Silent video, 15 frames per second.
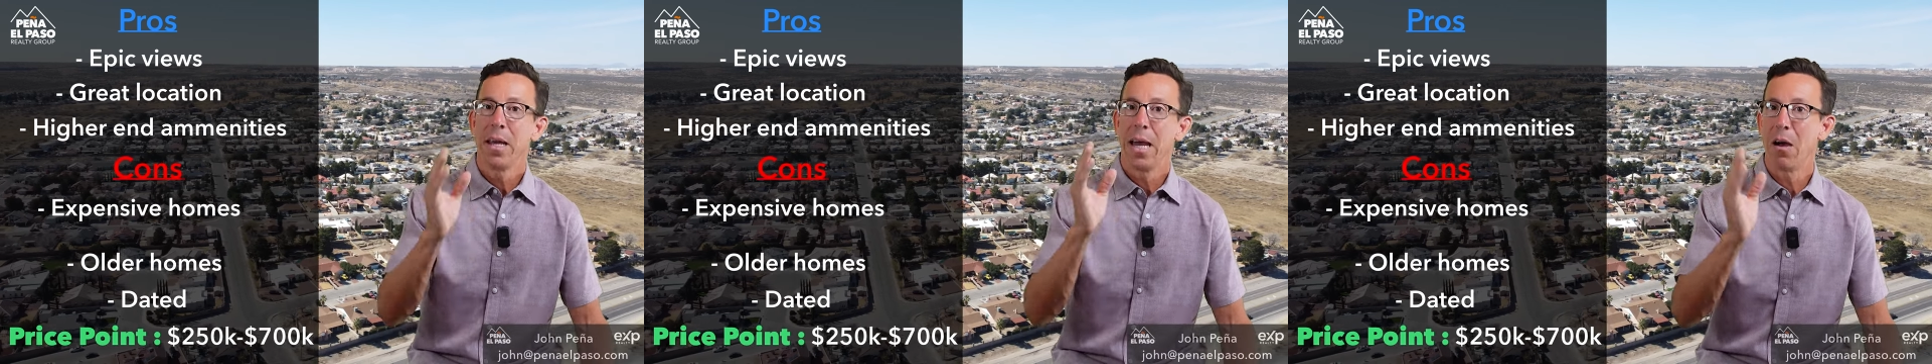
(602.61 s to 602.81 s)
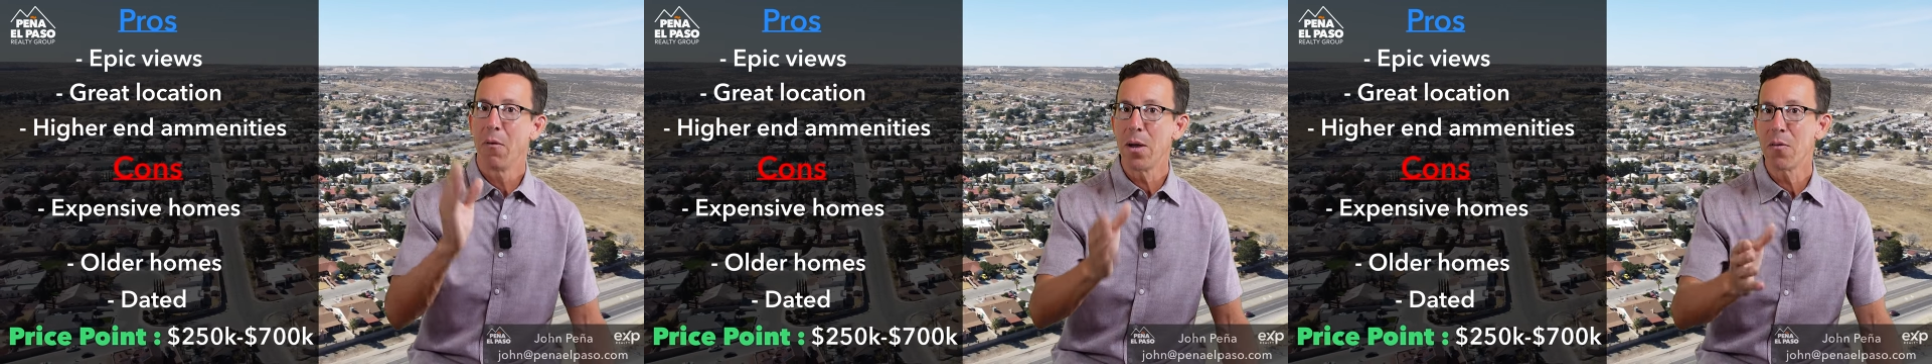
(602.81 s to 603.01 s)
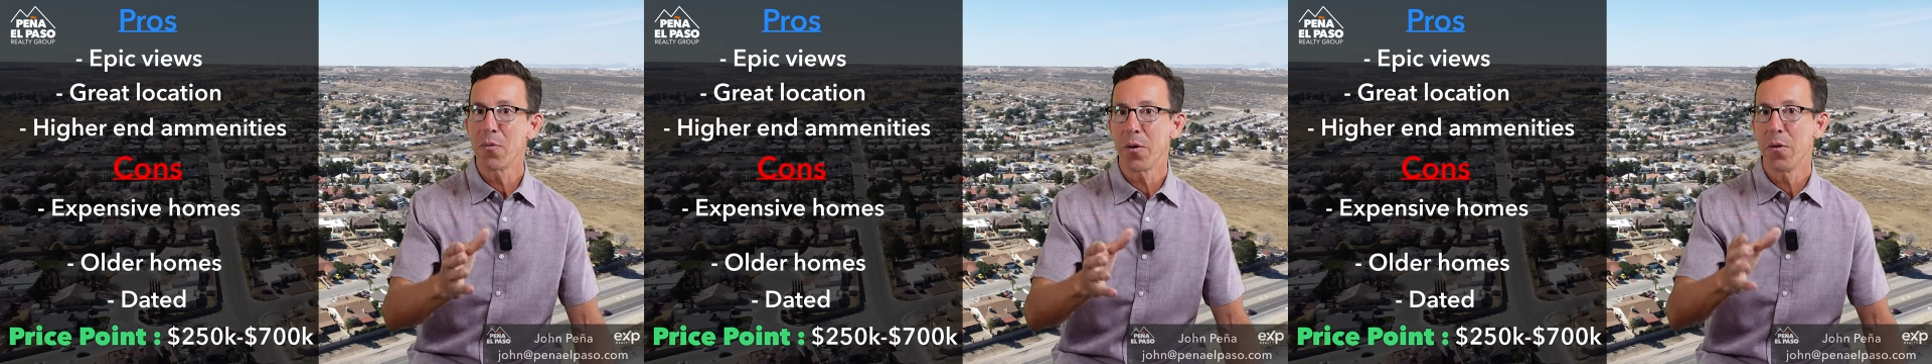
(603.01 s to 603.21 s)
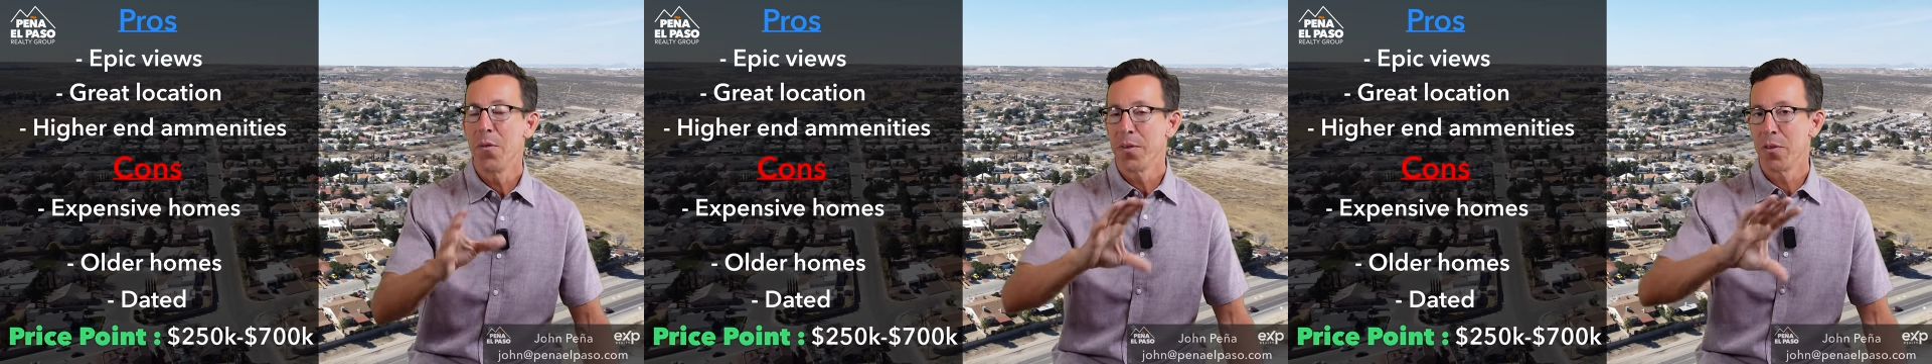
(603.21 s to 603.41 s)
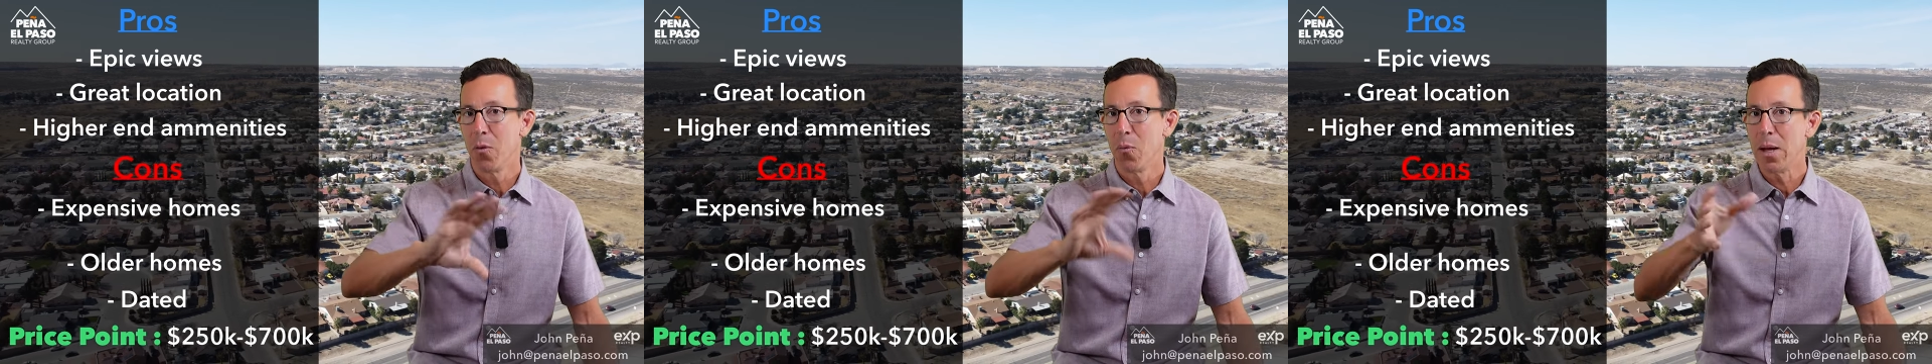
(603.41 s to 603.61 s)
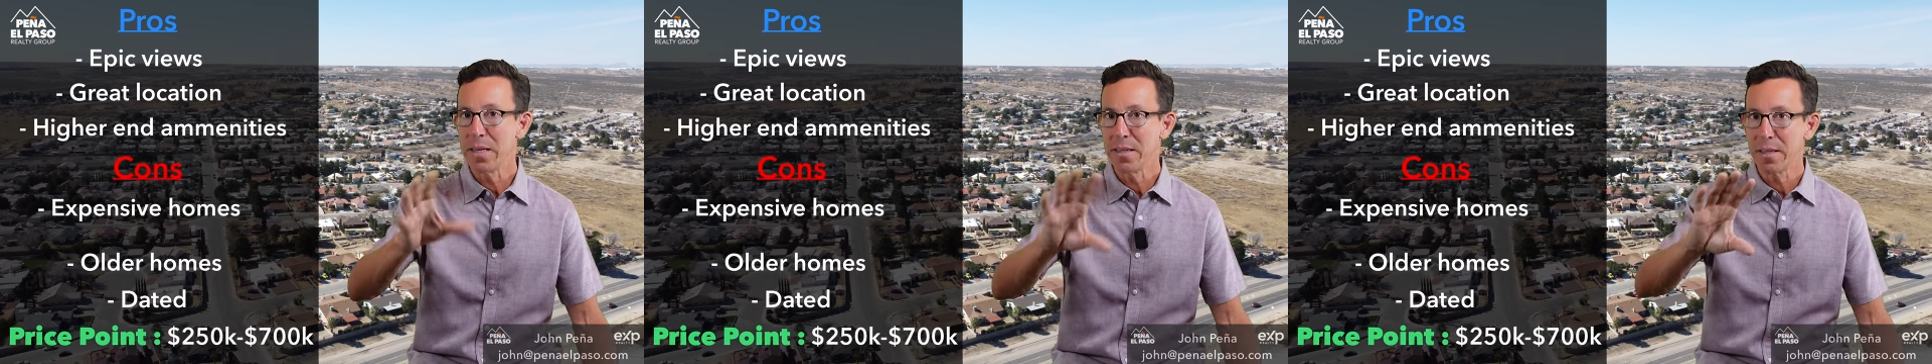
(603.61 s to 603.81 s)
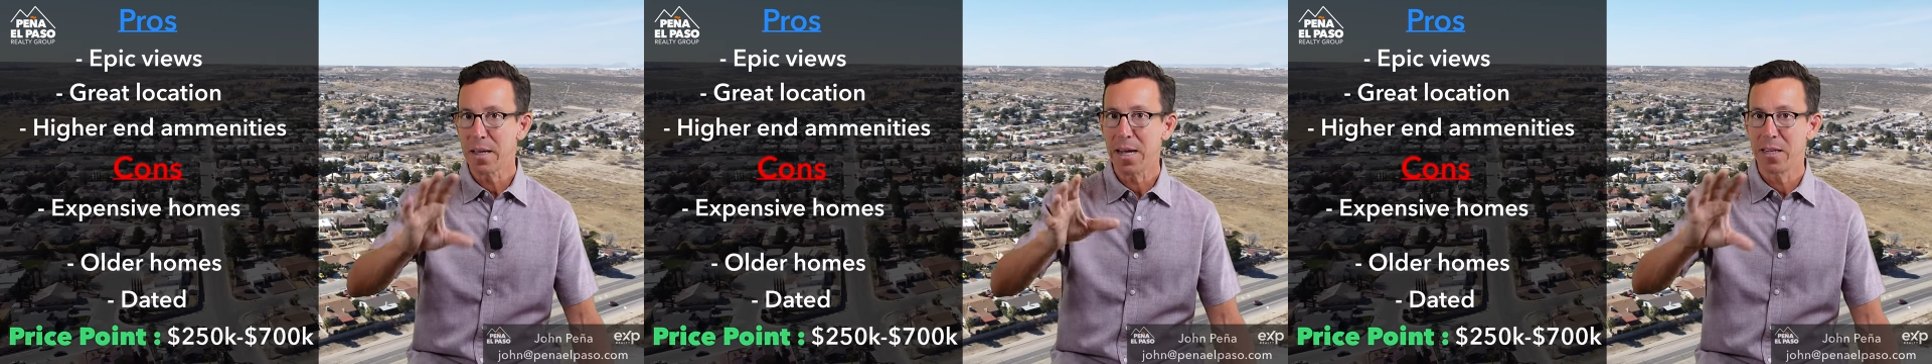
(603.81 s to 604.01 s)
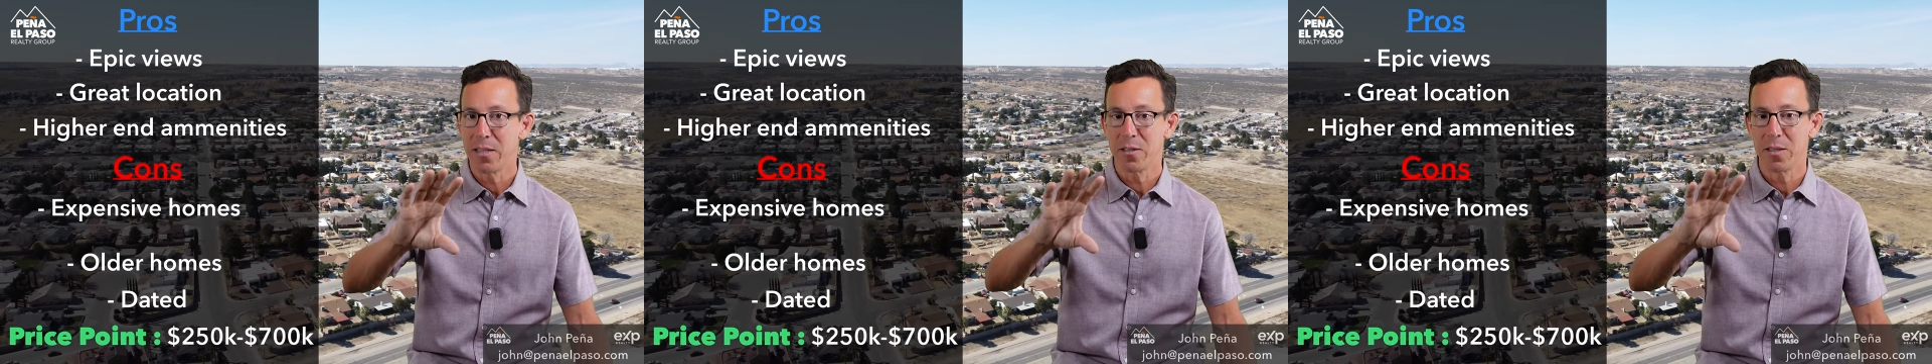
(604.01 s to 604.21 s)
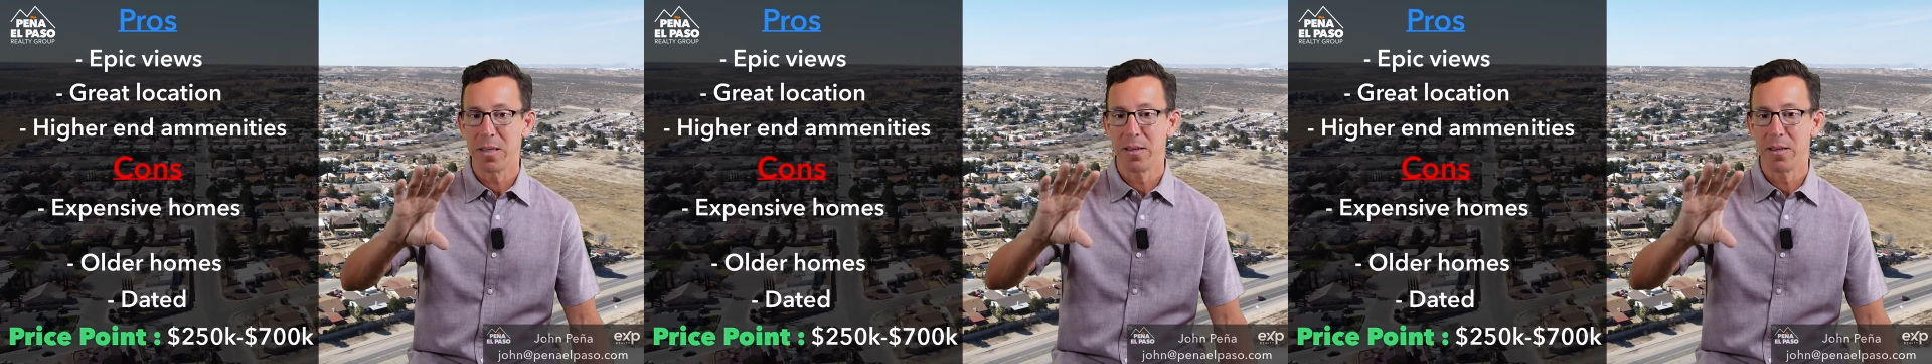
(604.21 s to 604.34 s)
However, the west side is,